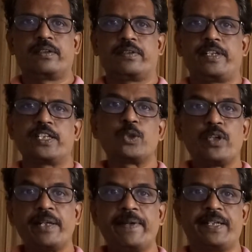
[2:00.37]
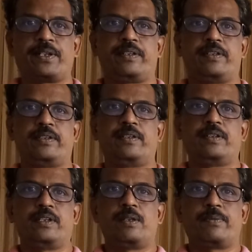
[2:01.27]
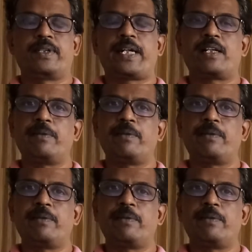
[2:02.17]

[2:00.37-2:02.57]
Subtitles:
there is no event, random